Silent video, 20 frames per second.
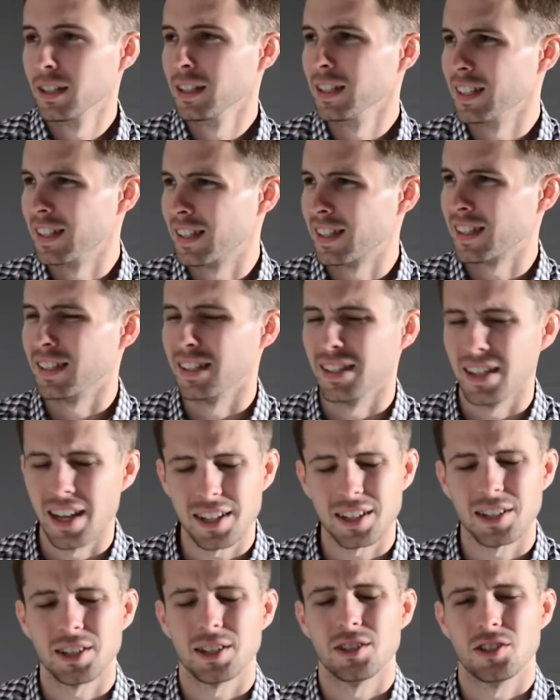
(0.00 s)
It's
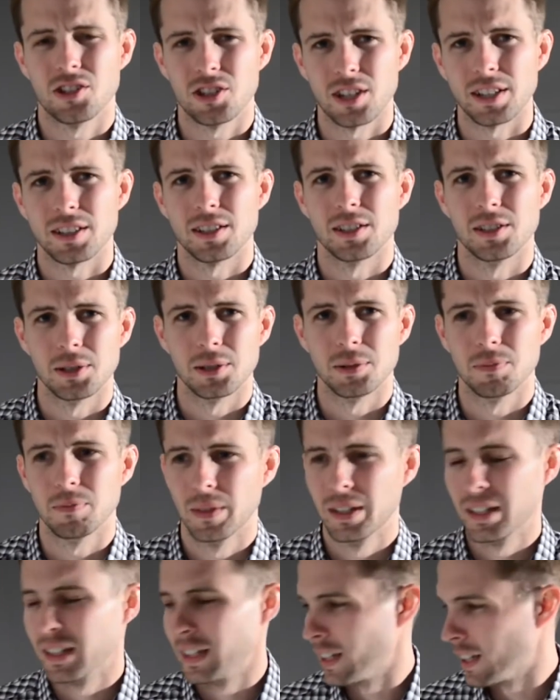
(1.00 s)
not a hard shot to do.
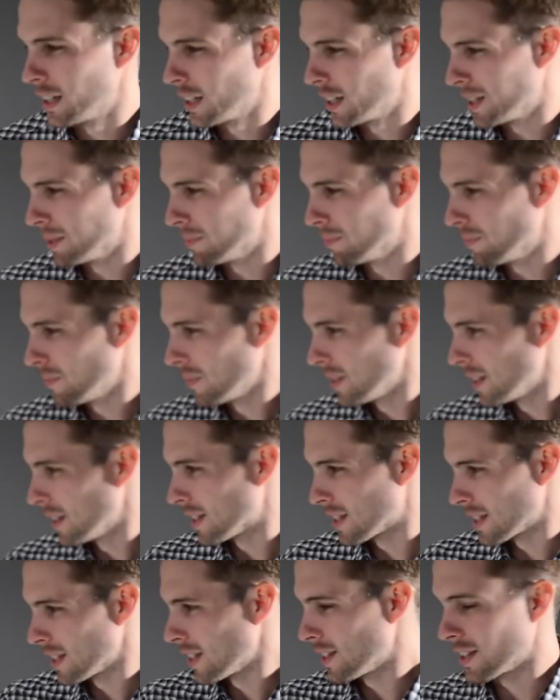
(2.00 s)

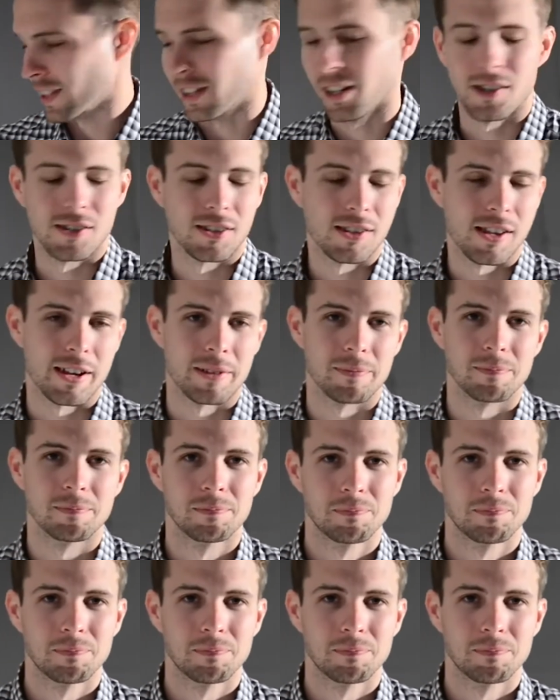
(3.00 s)
It's an easy car to light.